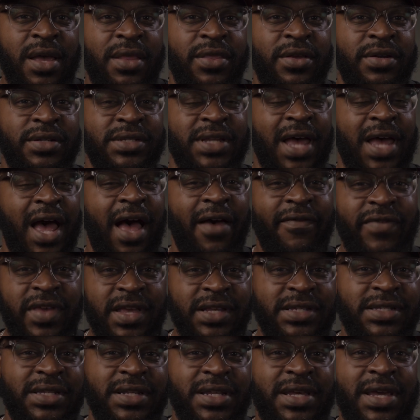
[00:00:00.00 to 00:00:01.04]
There's
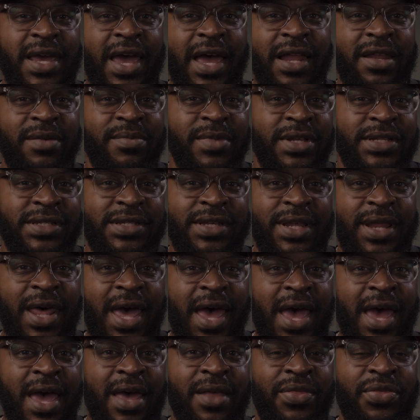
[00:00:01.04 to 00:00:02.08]
obviously elements of
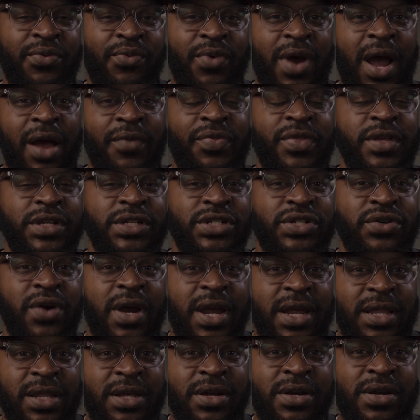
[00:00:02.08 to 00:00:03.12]
that throughout the
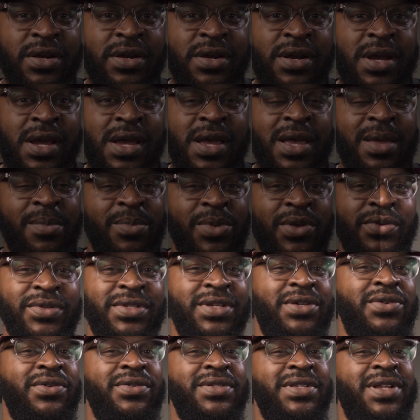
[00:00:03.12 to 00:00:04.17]
trailer.
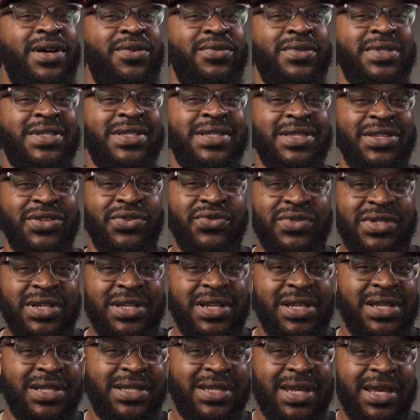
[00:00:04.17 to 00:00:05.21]
Musicals don't
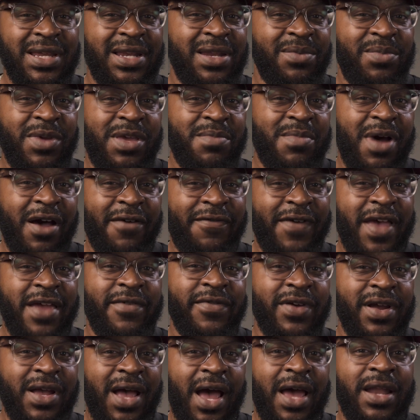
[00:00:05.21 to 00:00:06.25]
usually tend to be my
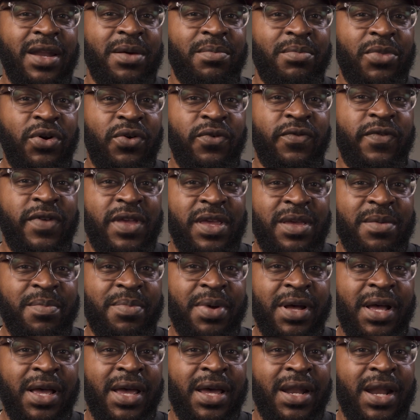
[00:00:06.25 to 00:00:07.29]
favorite kind of movie,
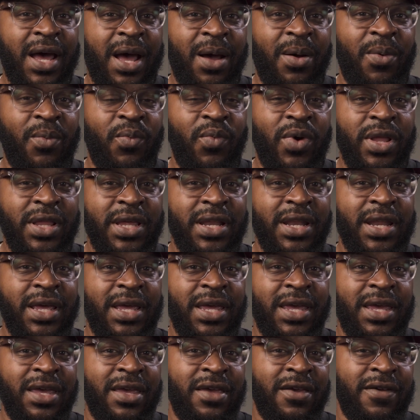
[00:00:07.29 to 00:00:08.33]
but I'm willing to
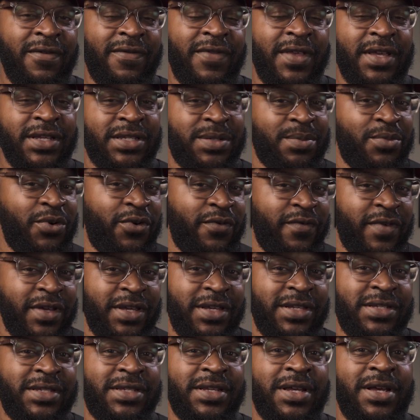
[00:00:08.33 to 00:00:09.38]
give this
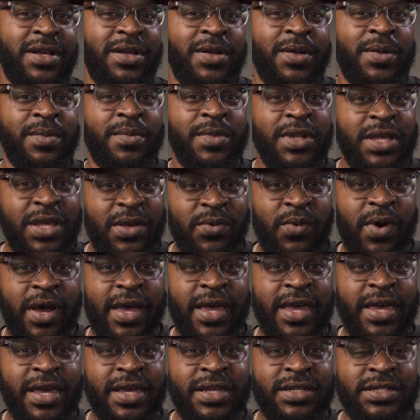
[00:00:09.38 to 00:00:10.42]
movie some
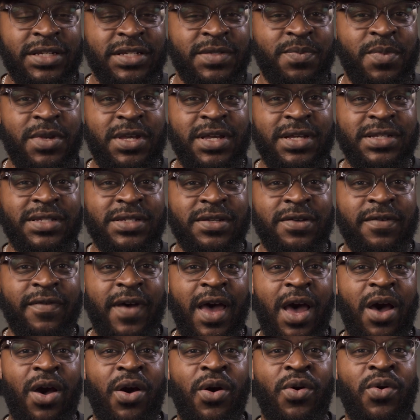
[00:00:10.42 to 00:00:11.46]
leeway just because of
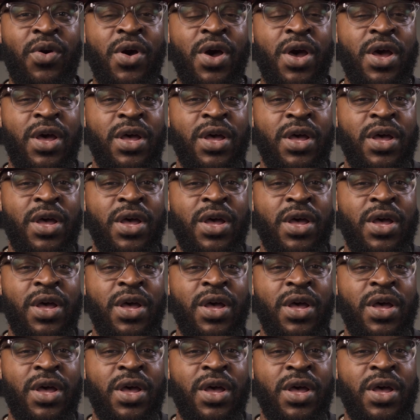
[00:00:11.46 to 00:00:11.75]
how